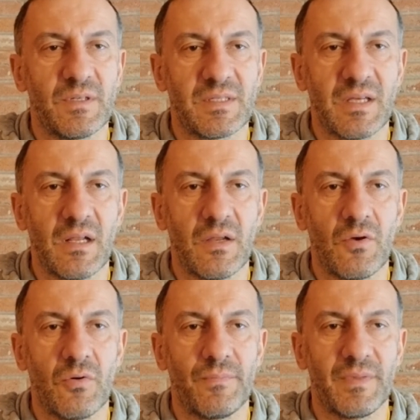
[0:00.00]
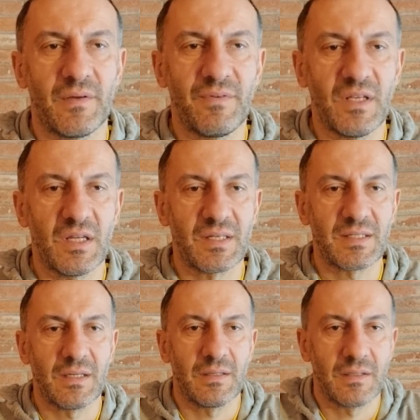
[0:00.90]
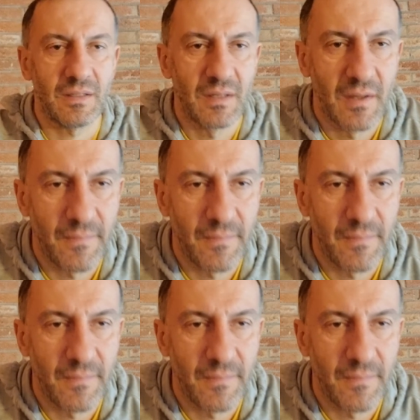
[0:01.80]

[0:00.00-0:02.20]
sell your winners and